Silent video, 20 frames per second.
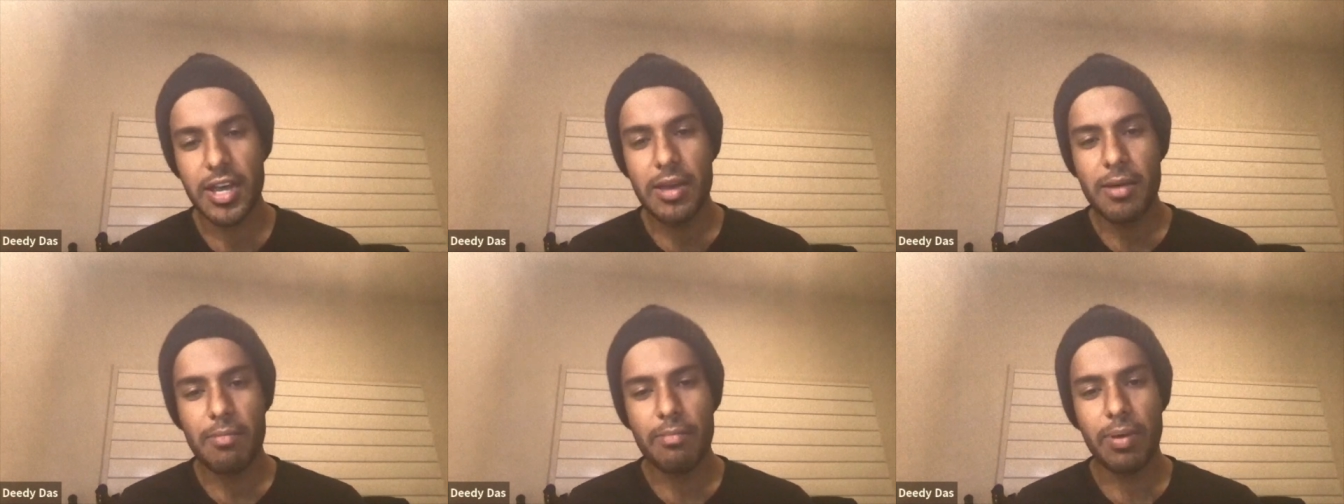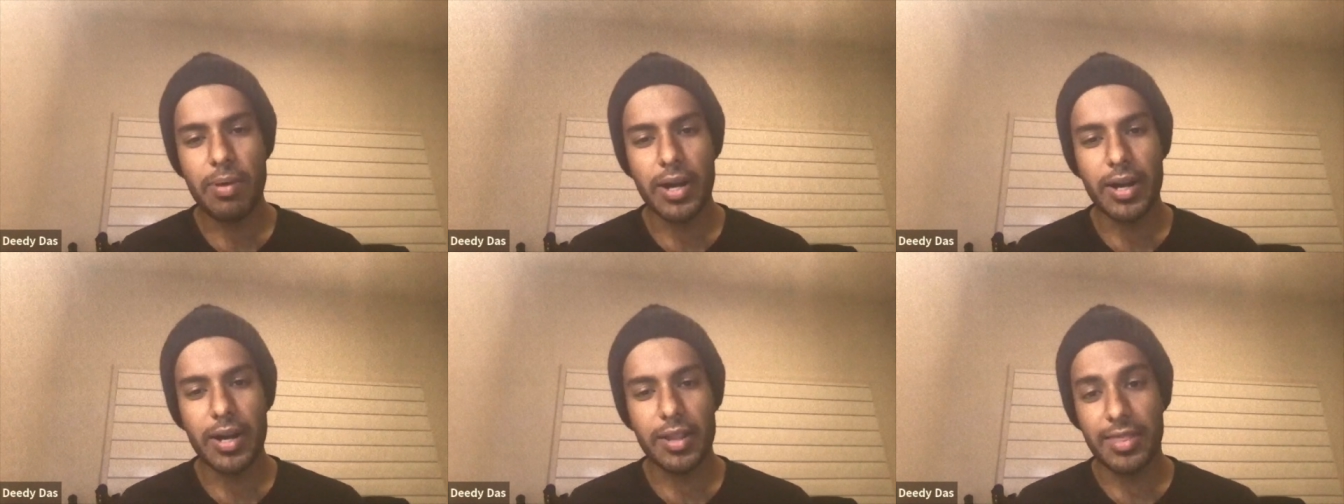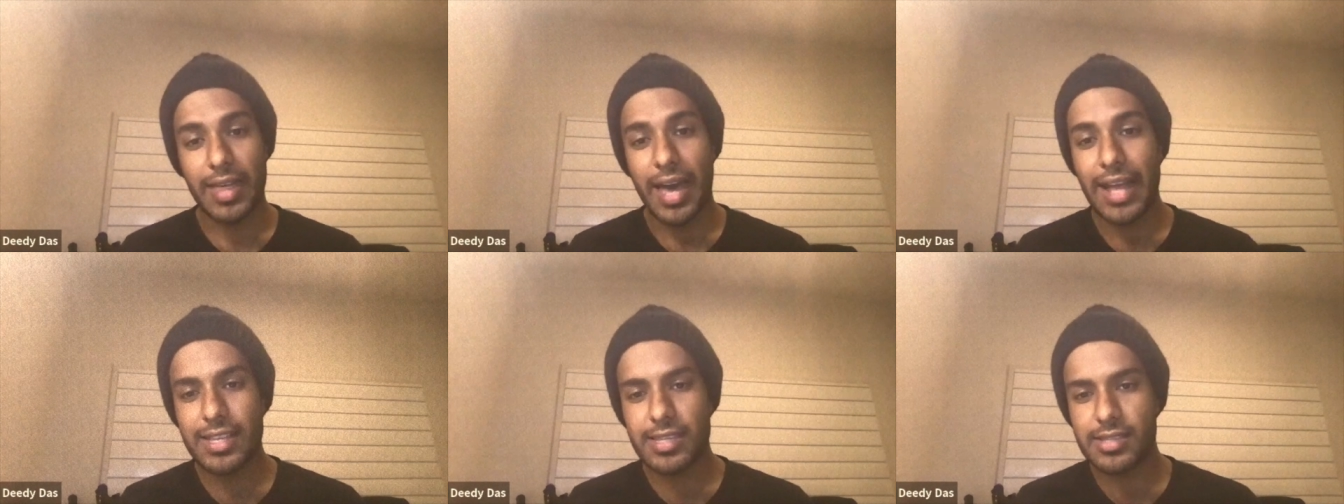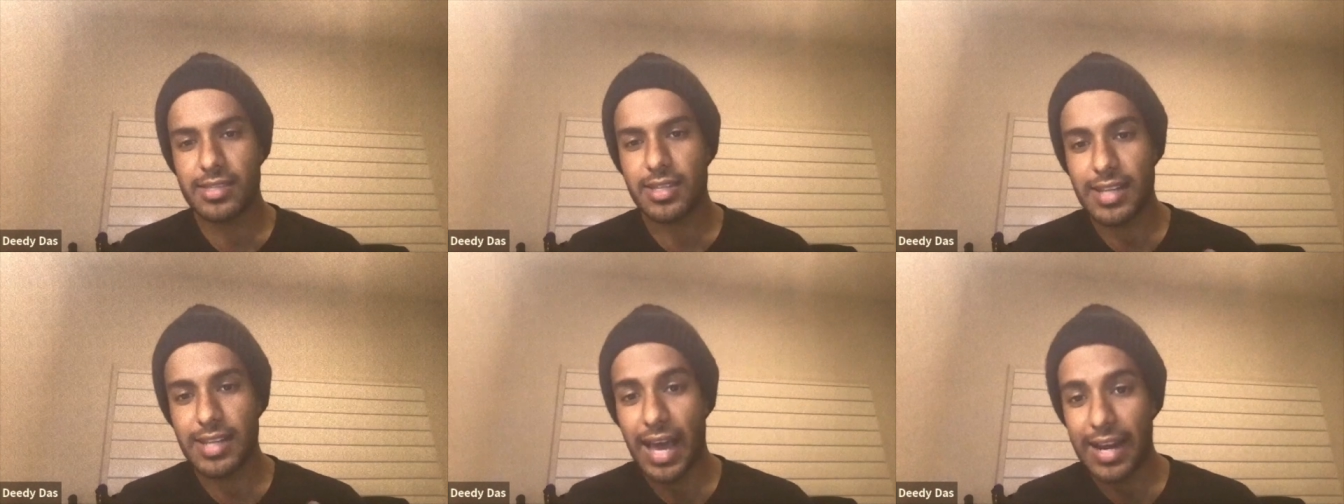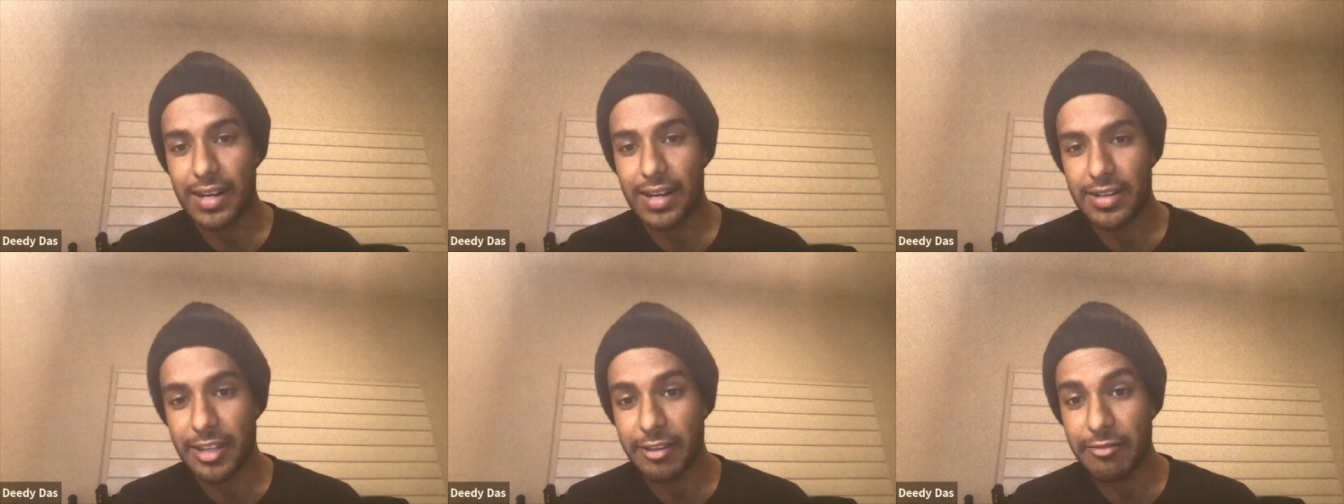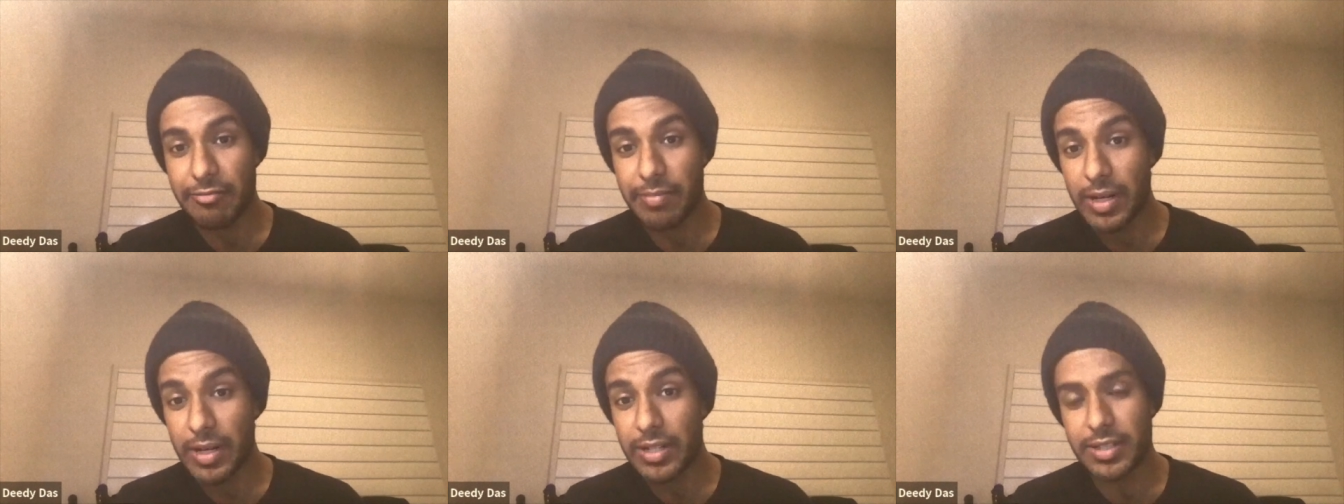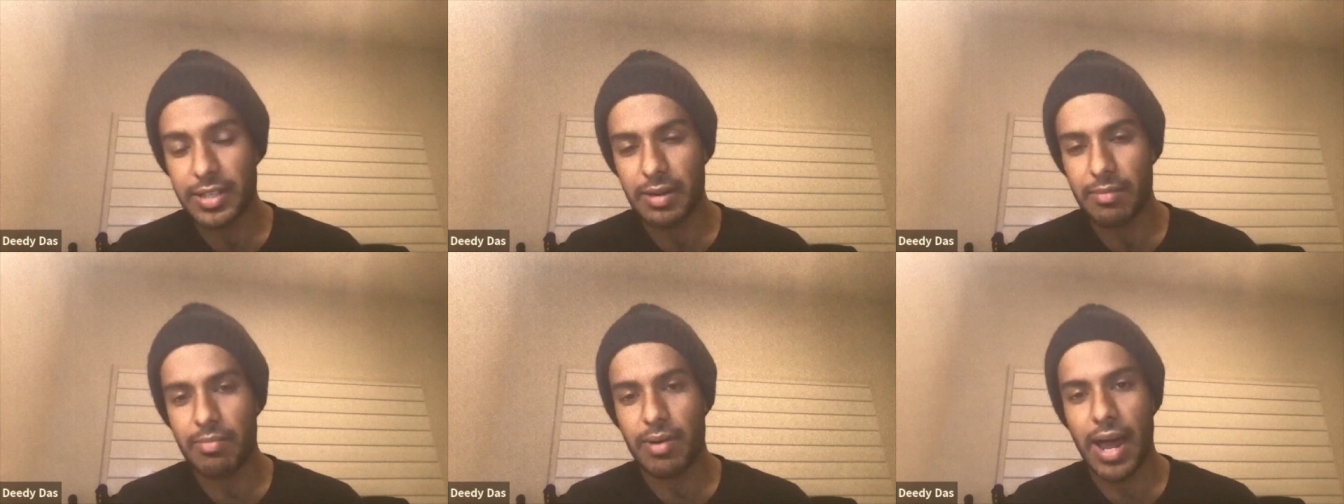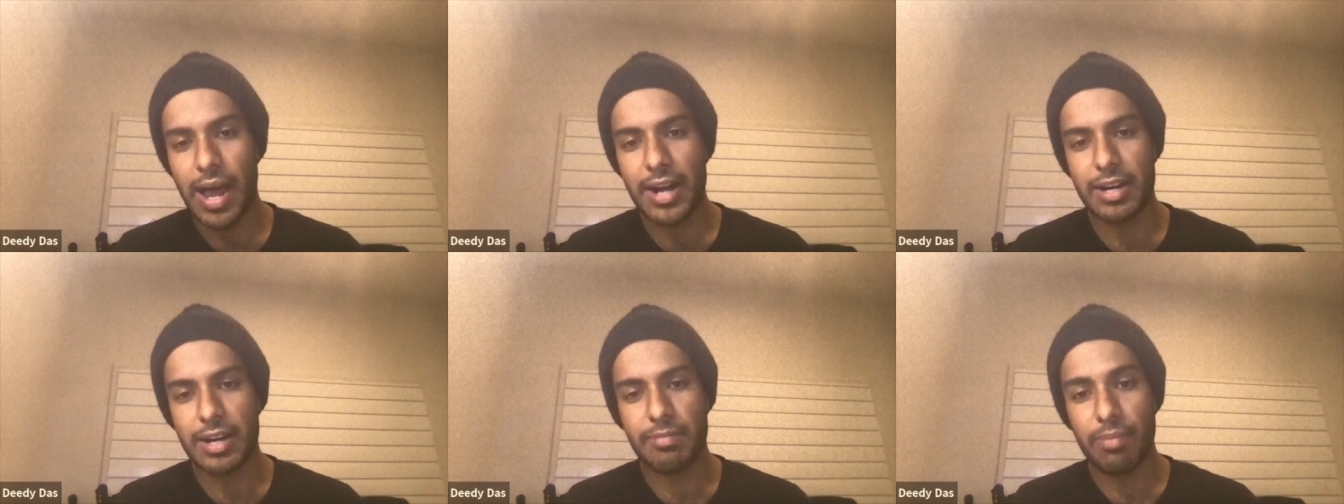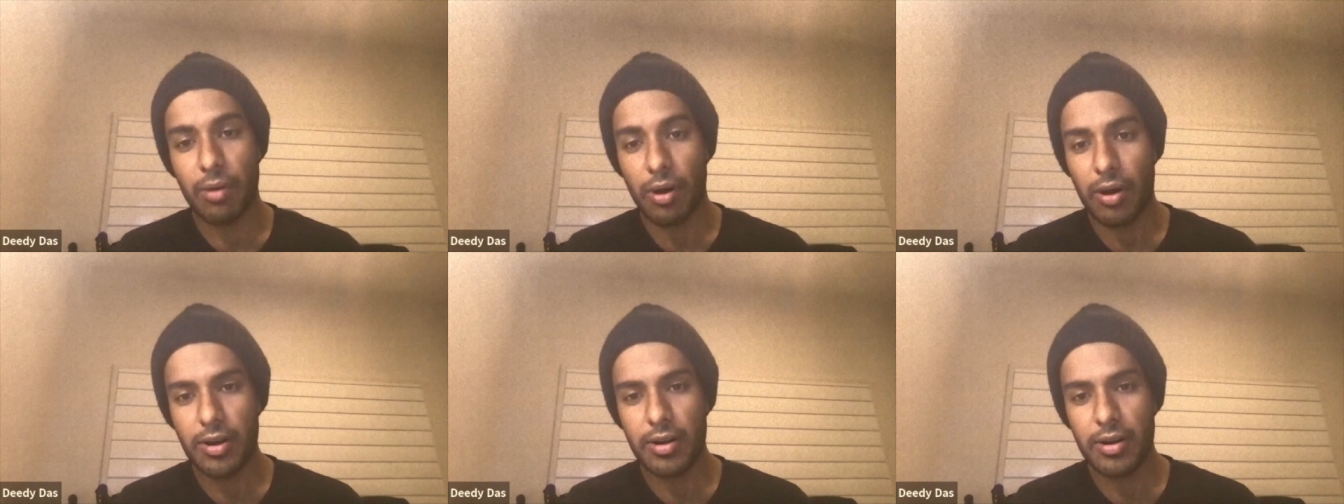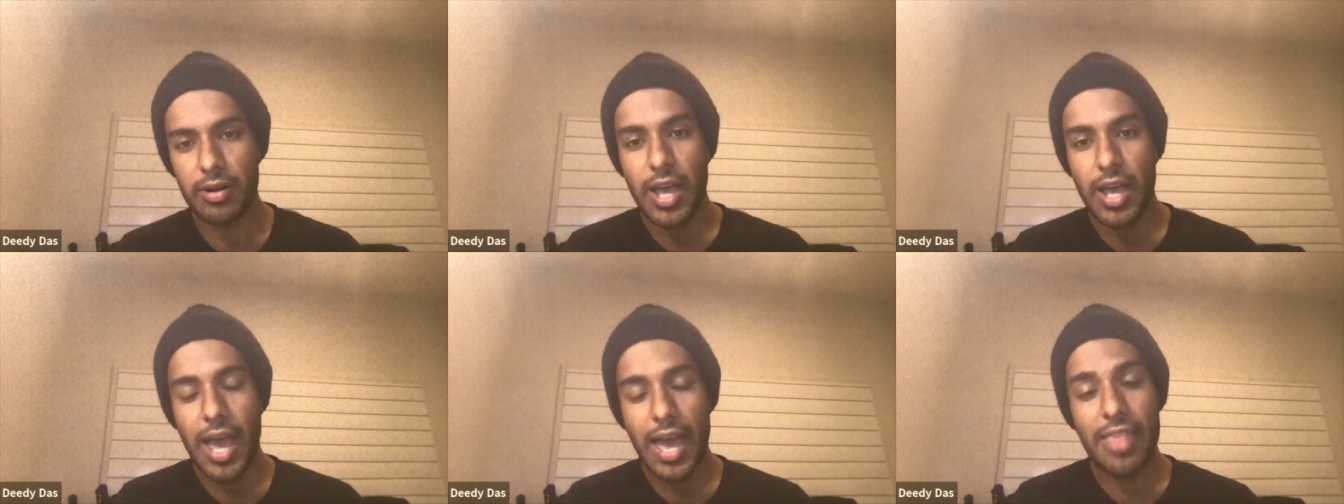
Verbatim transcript: But that's the talent they built their brand upon.